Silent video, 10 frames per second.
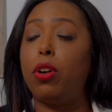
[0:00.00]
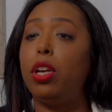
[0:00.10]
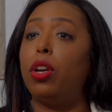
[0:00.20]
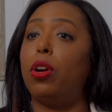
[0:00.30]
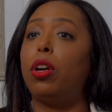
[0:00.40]

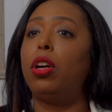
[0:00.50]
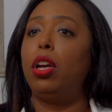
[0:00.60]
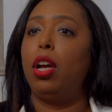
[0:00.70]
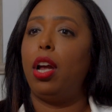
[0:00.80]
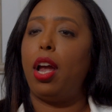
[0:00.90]
here,
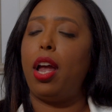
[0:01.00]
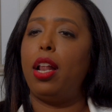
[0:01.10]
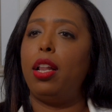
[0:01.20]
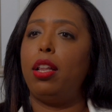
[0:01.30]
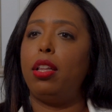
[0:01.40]

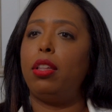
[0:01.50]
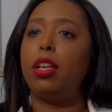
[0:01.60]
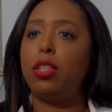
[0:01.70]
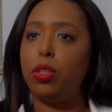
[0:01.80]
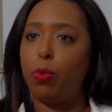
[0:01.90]
and
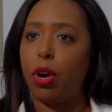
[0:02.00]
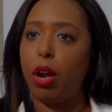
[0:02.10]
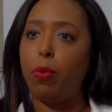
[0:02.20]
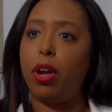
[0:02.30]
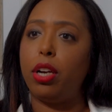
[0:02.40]
this is where I
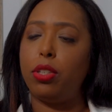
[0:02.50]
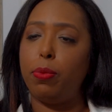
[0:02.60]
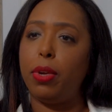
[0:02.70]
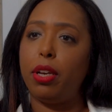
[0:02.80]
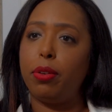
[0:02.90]
wanted to
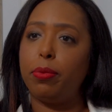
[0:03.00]
be.